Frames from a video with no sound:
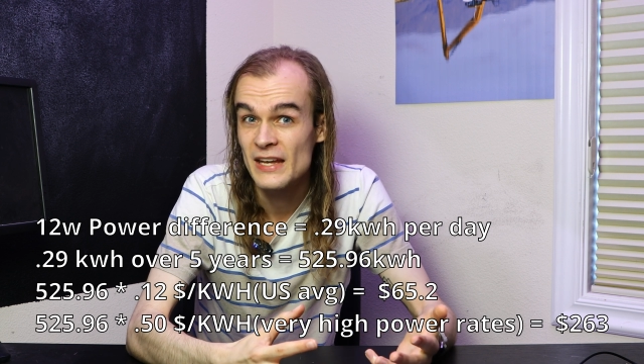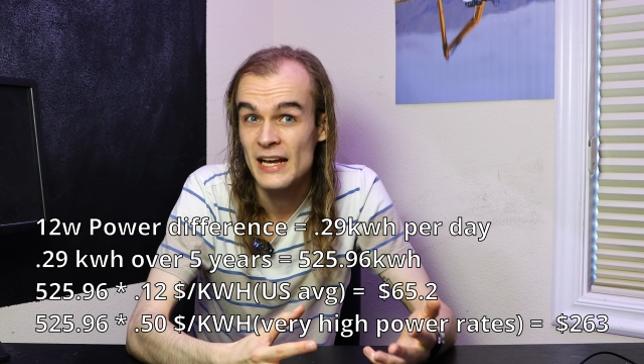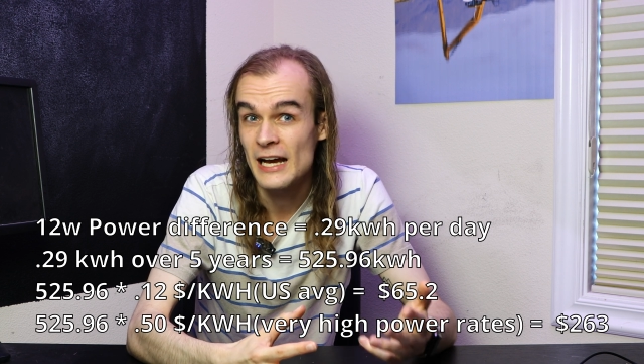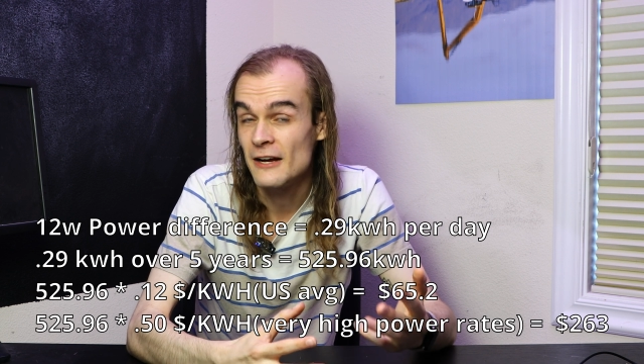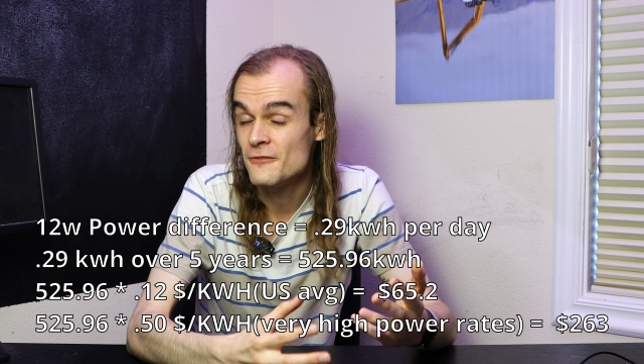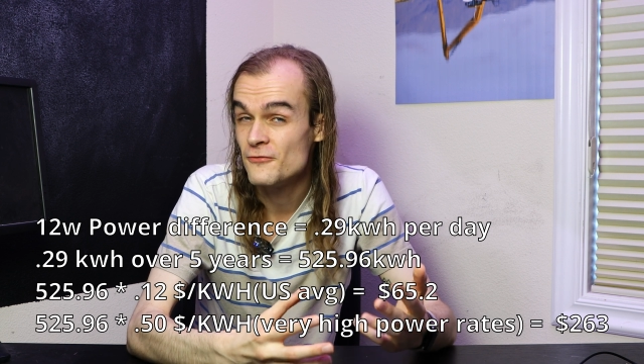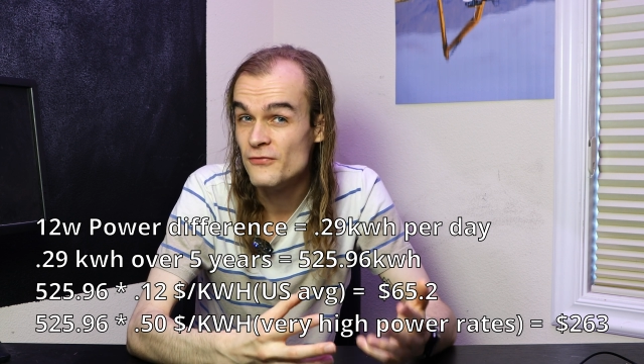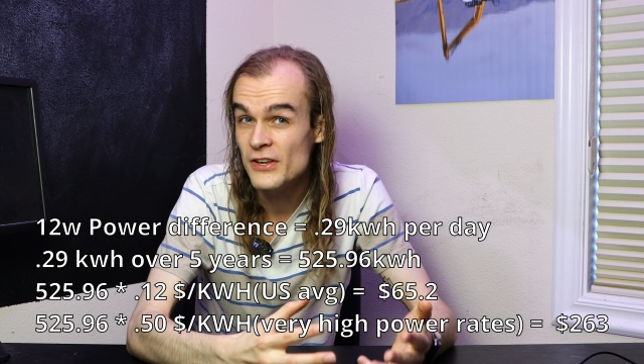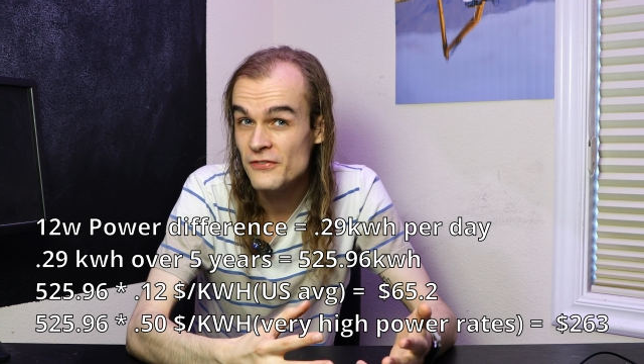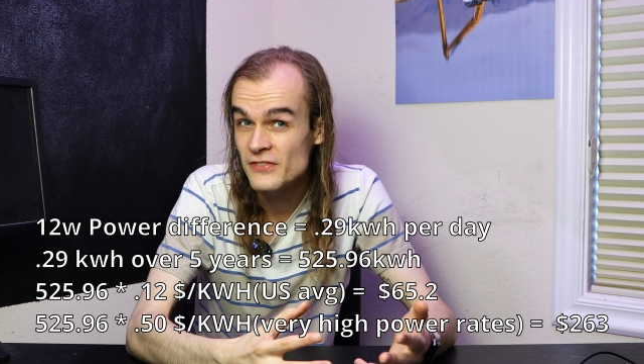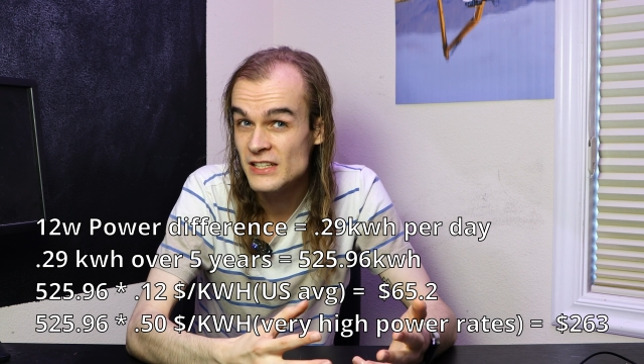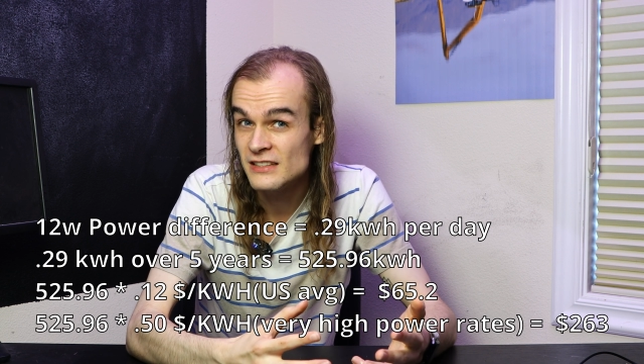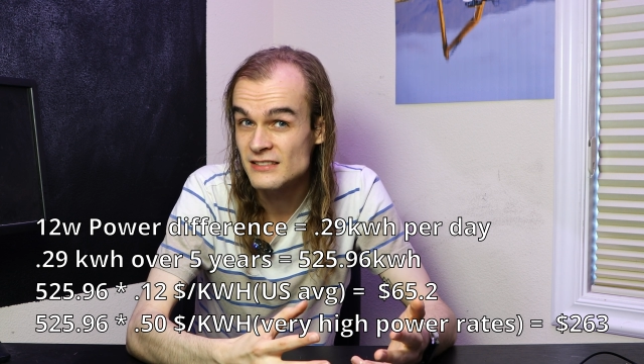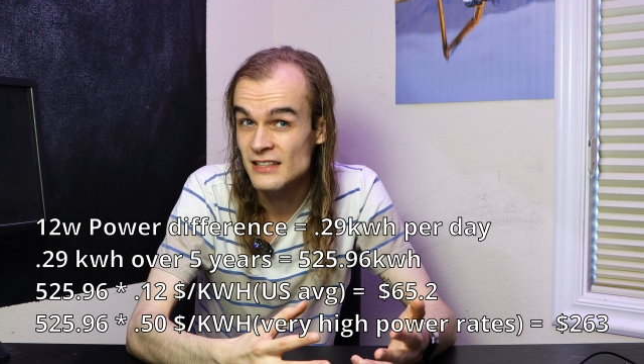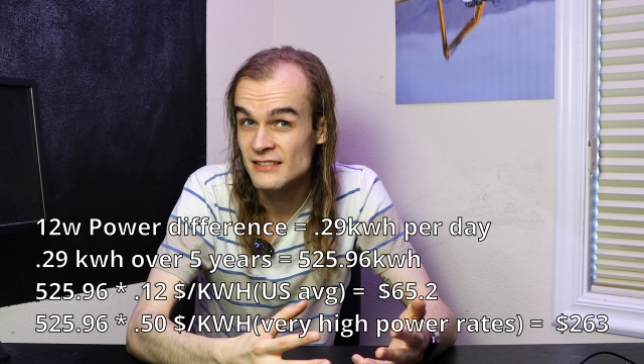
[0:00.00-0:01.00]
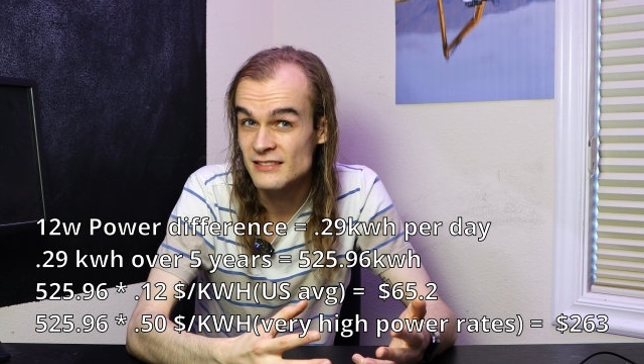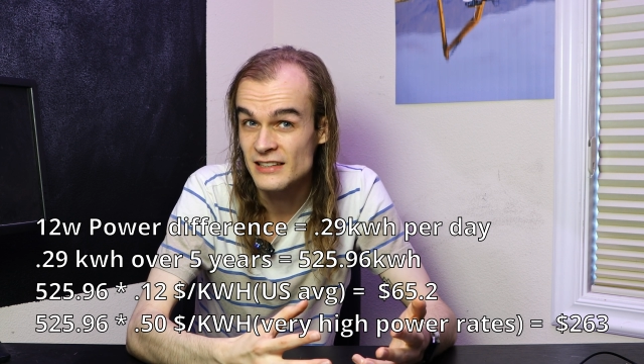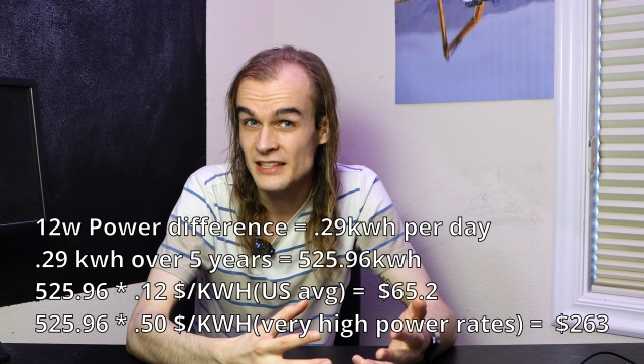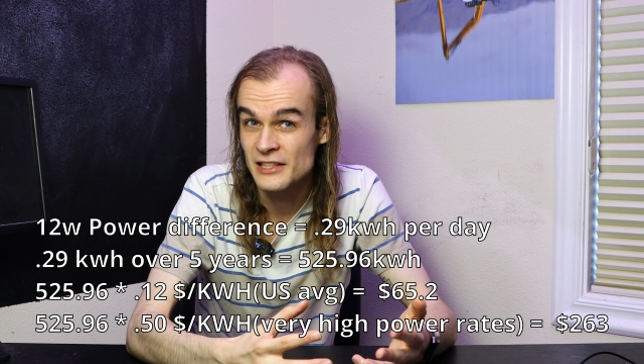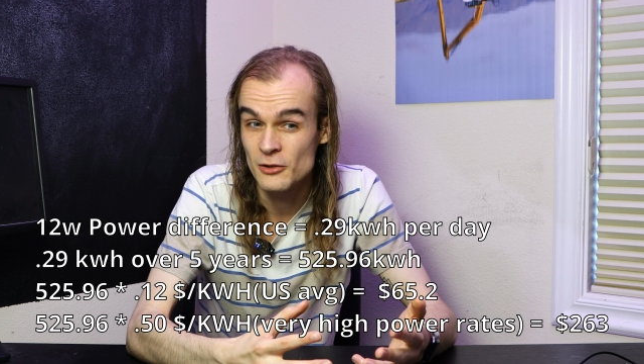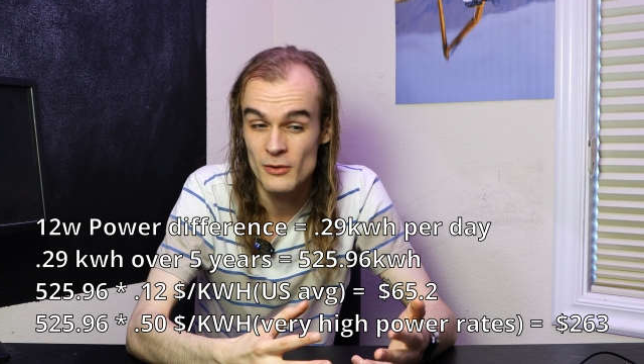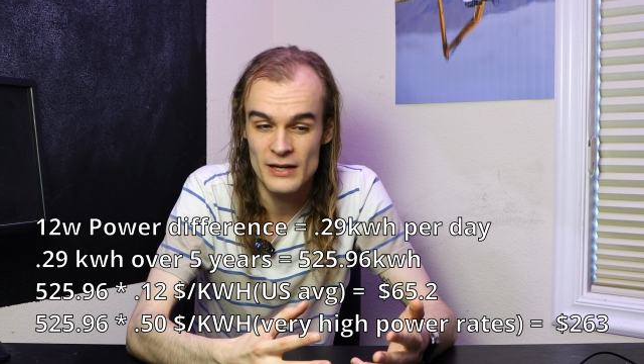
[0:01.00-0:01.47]
at 50 cents a
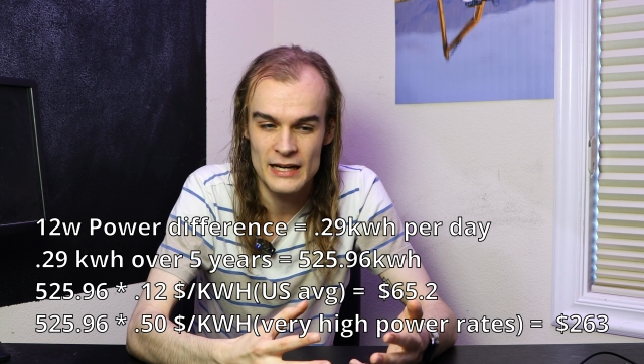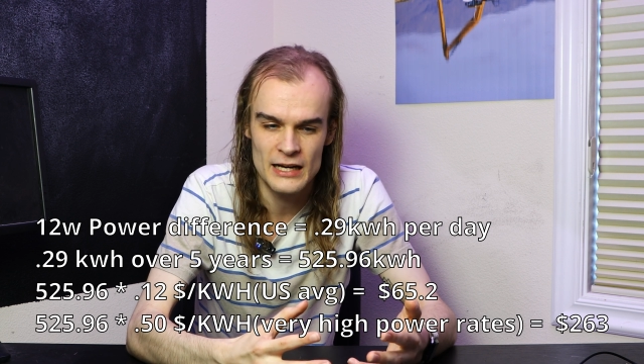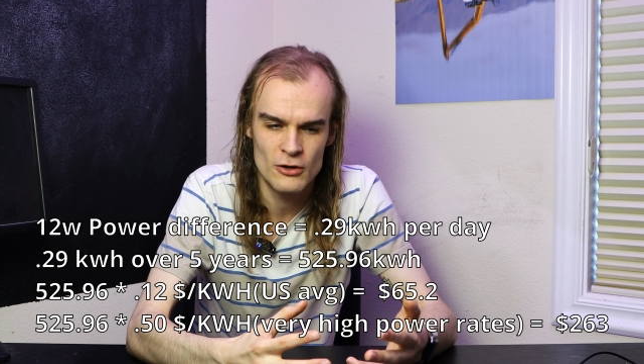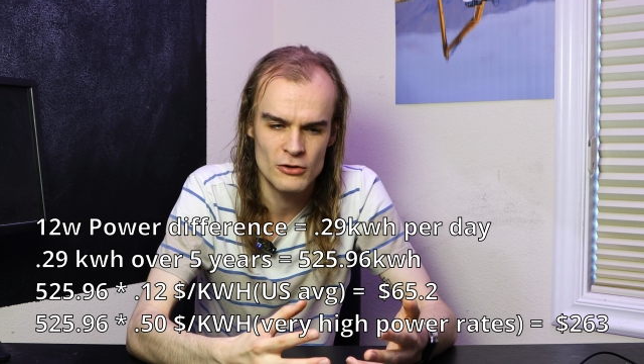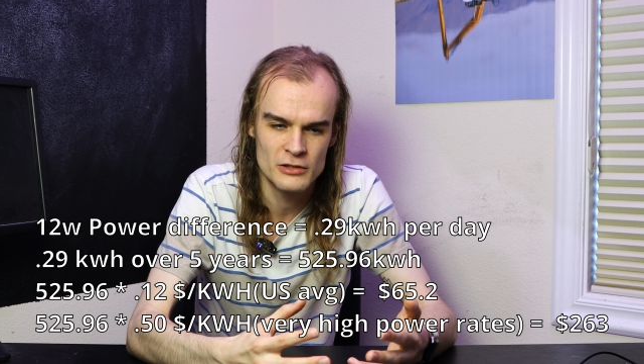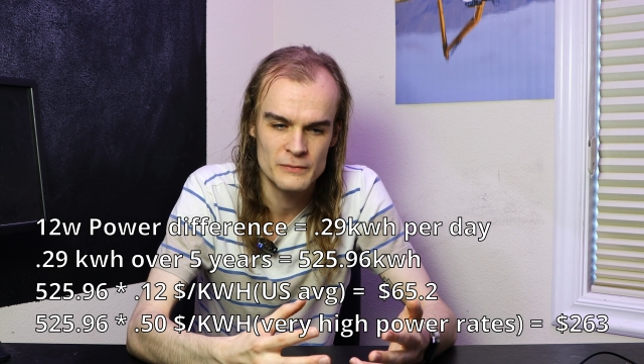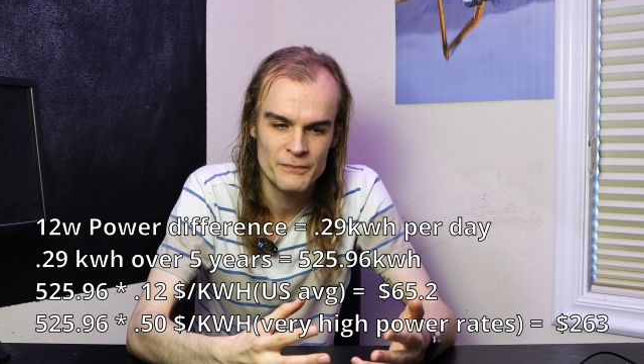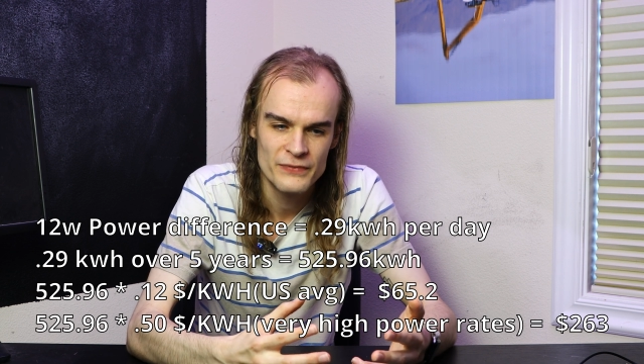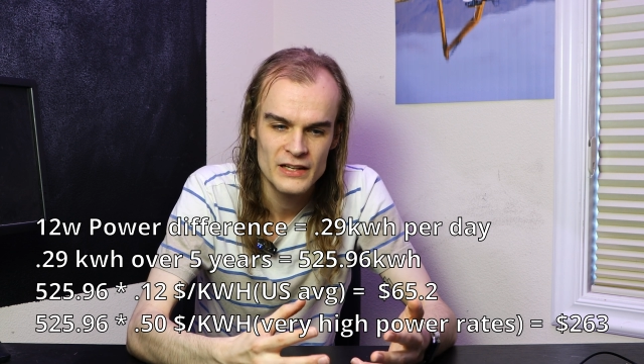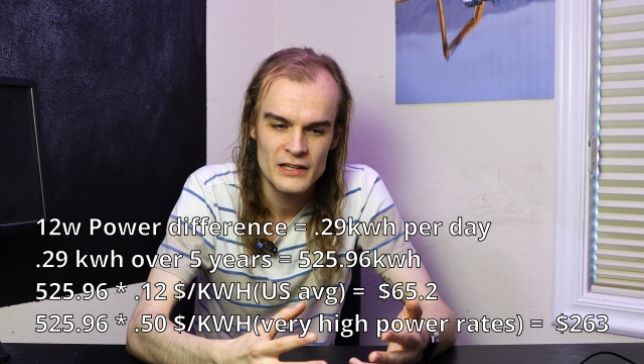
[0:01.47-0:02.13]
kilowatt hour,